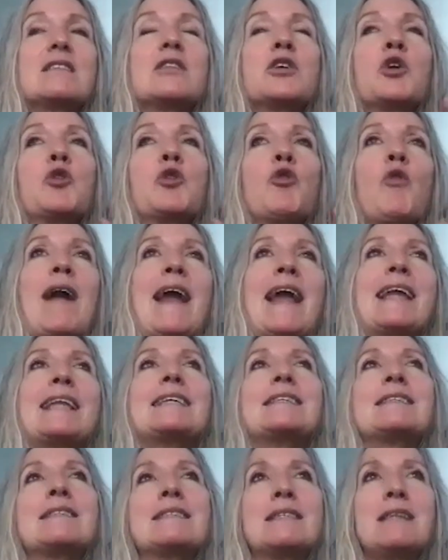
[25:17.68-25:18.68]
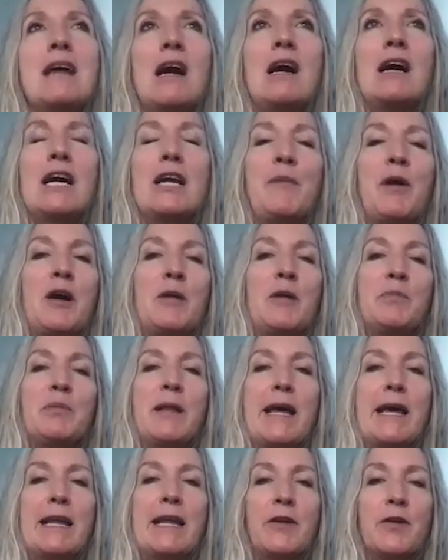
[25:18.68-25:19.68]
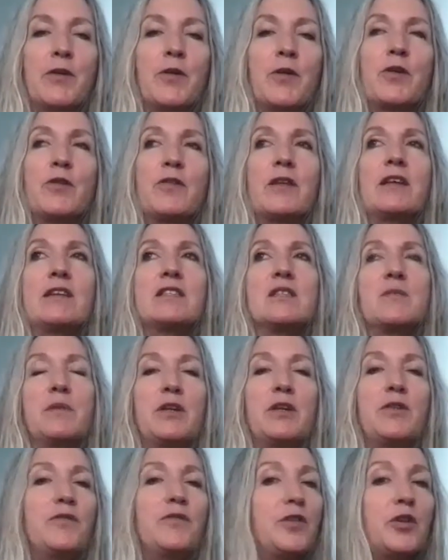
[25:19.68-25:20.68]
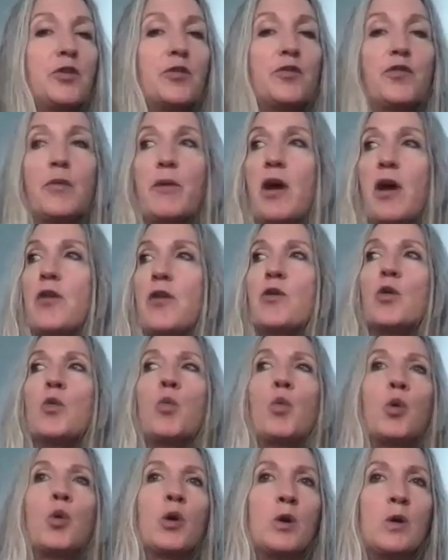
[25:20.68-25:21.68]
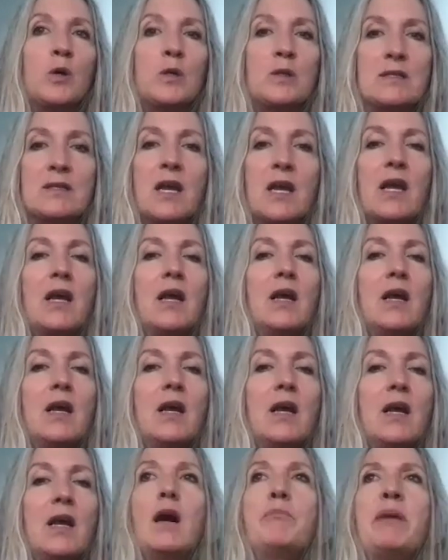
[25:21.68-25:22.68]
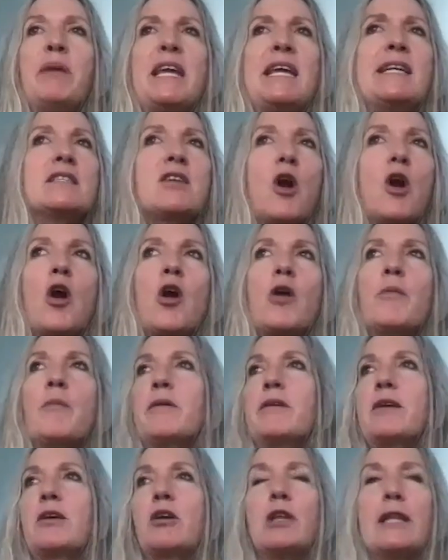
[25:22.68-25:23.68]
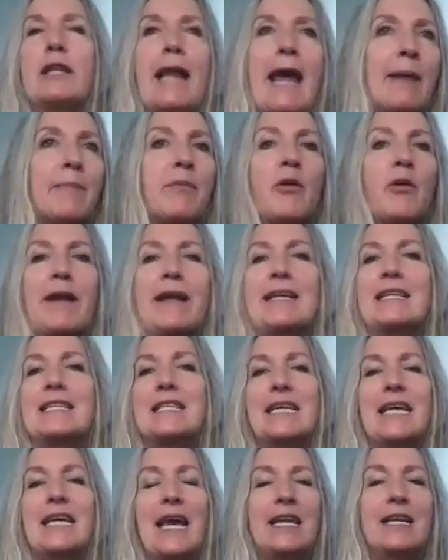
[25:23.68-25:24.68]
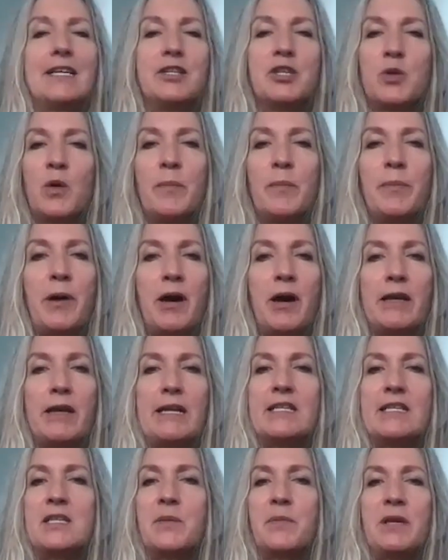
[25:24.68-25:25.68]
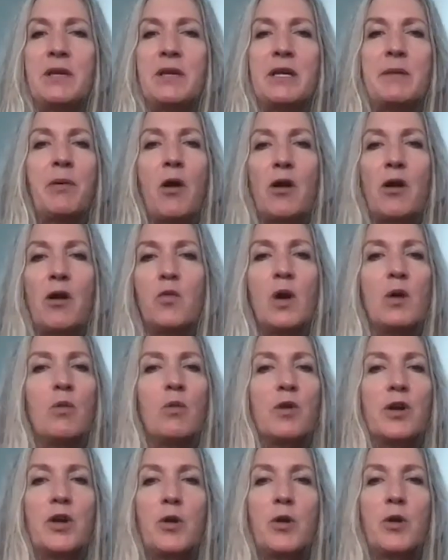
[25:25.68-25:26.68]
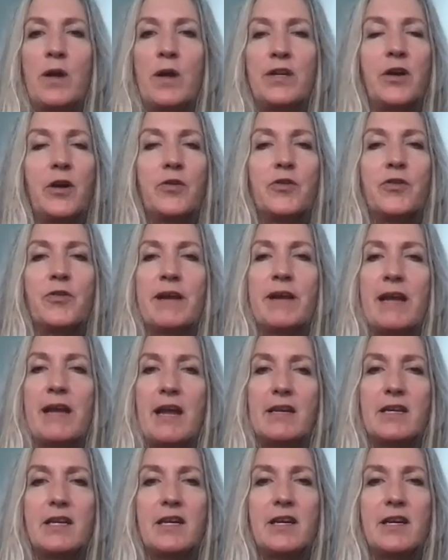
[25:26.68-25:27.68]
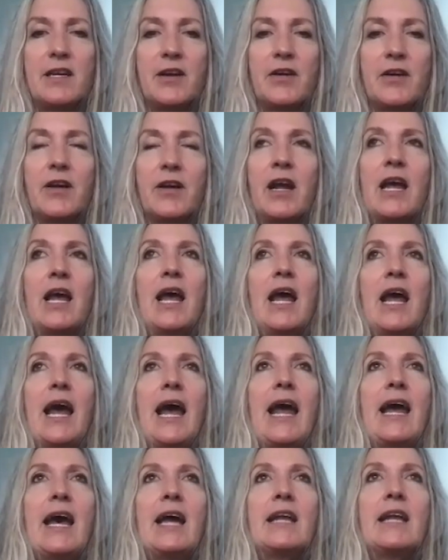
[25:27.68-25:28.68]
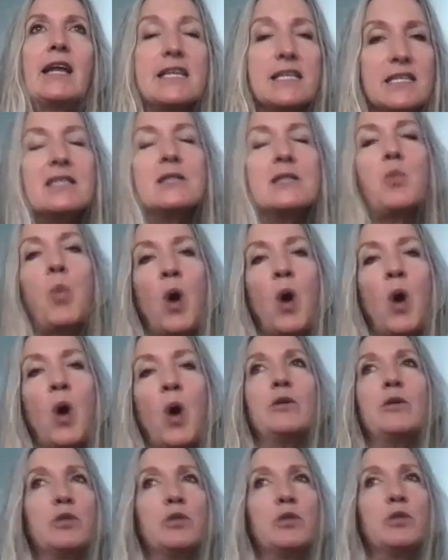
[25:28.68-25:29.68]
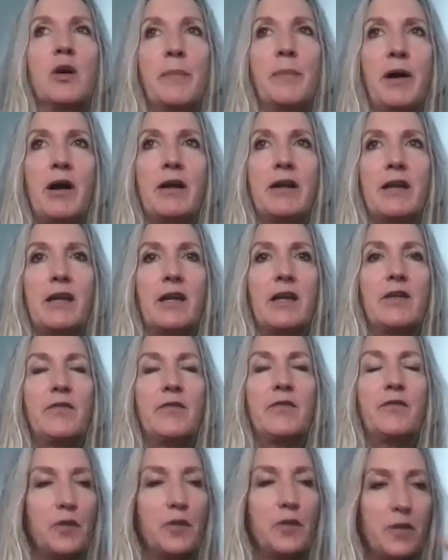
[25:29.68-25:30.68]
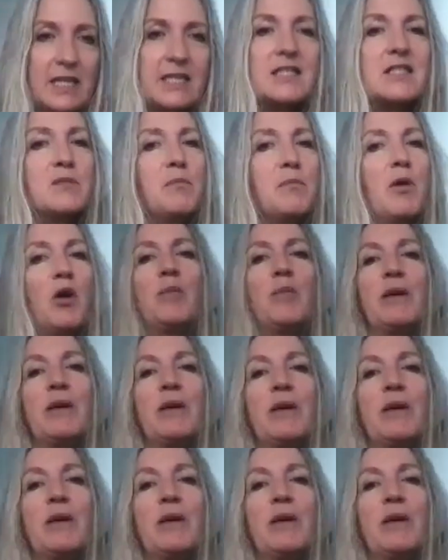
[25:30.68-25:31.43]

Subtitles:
This is the greatest time on planet Earth. It is being viewed from other worlds. Beings are clamoring to get into a body to be part of what we're going to co-create here. And this is why you took a body, for this moment.